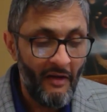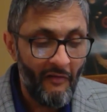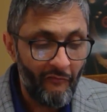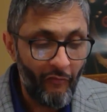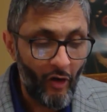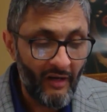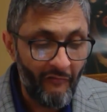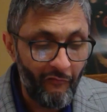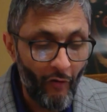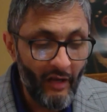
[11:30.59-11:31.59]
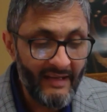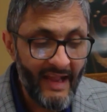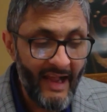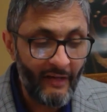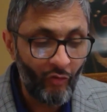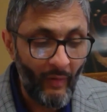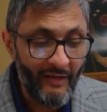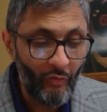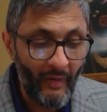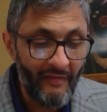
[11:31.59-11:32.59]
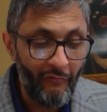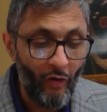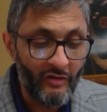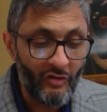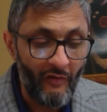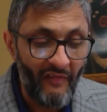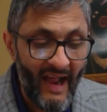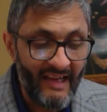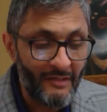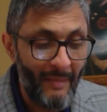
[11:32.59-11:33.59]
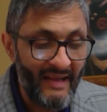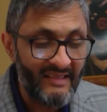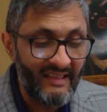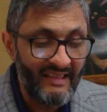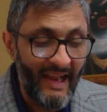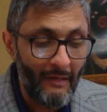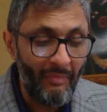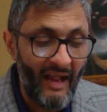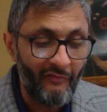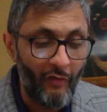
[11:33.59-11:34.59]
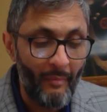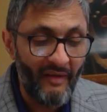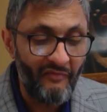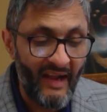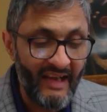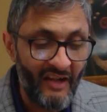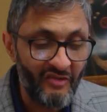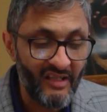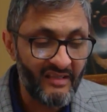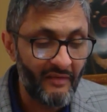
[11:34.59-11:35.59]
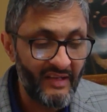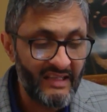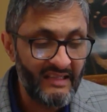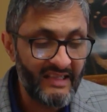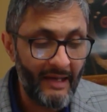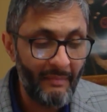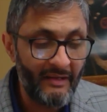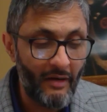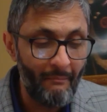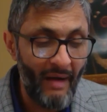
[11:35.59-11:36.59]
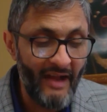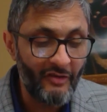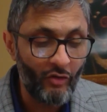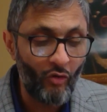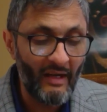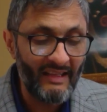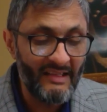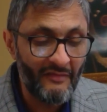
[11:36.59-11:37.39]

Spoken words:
For the full year 2024, SoFi expects the tech platform and financial services segment combined to grow at least